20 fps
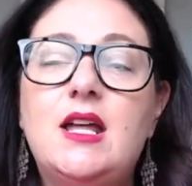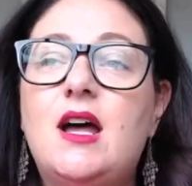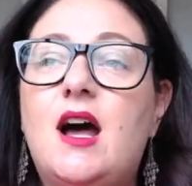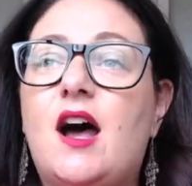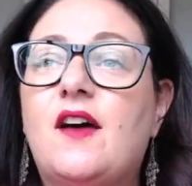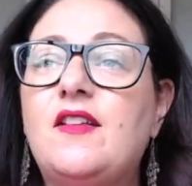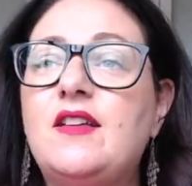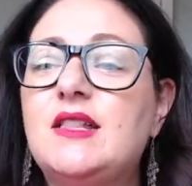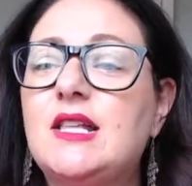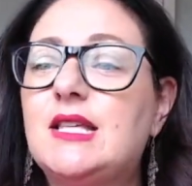I
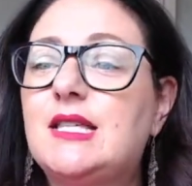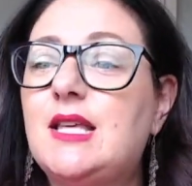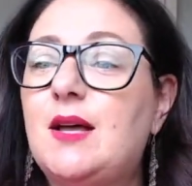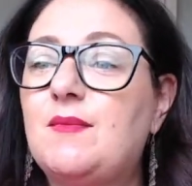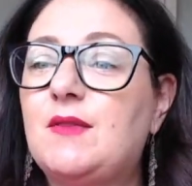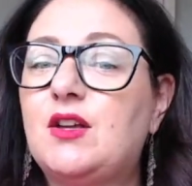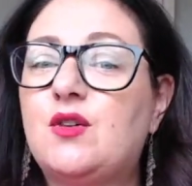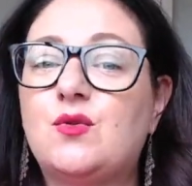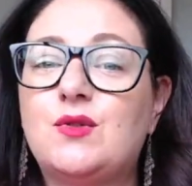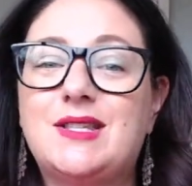think there's
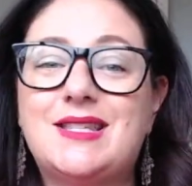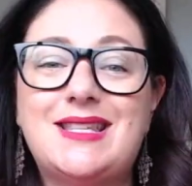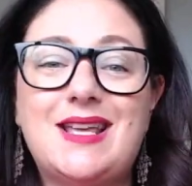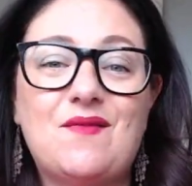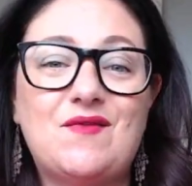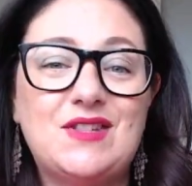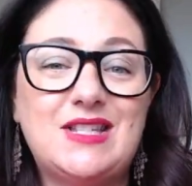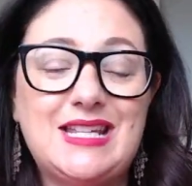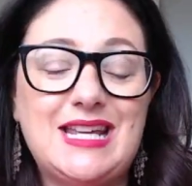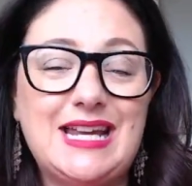something called
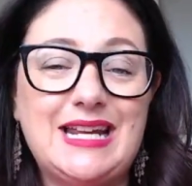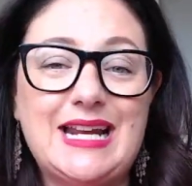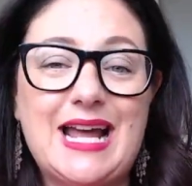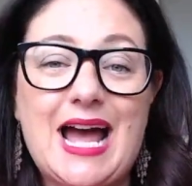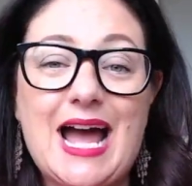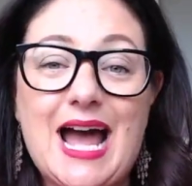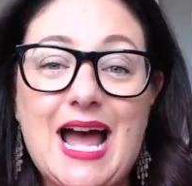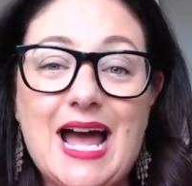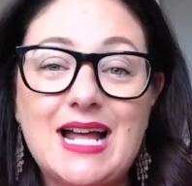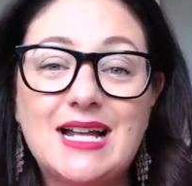17
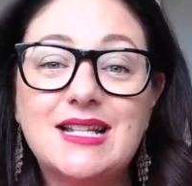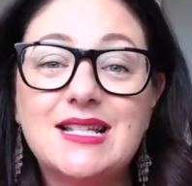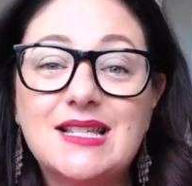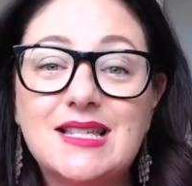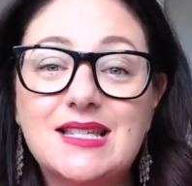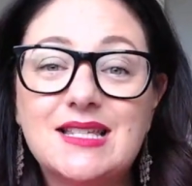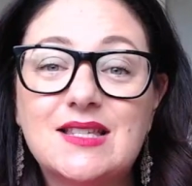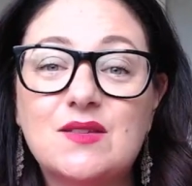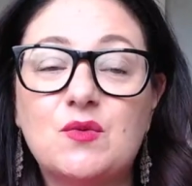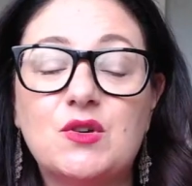
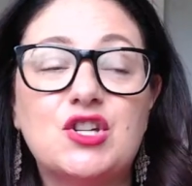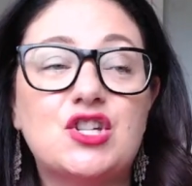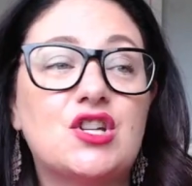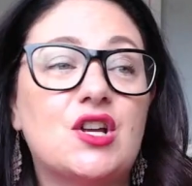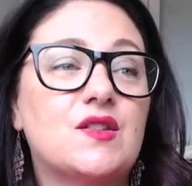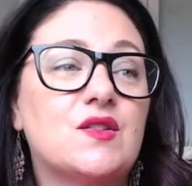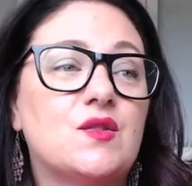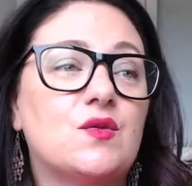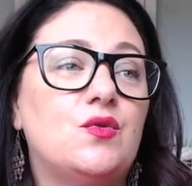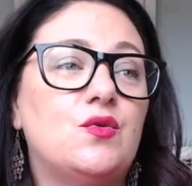Hats, which
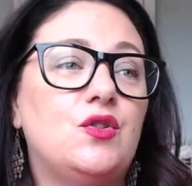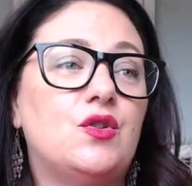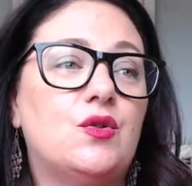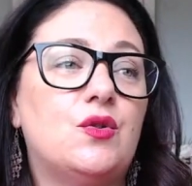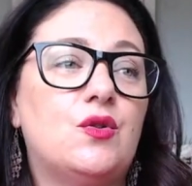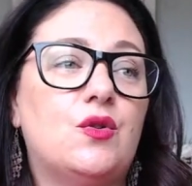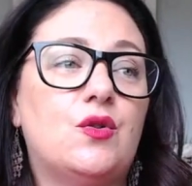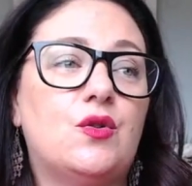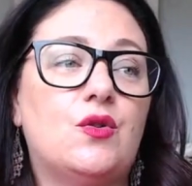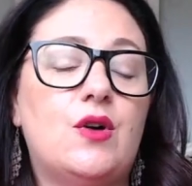does all
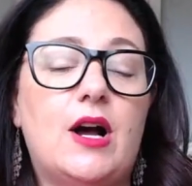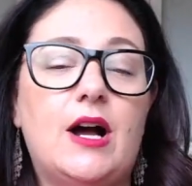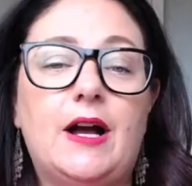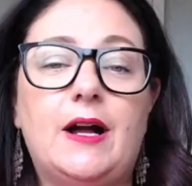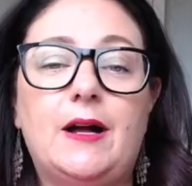your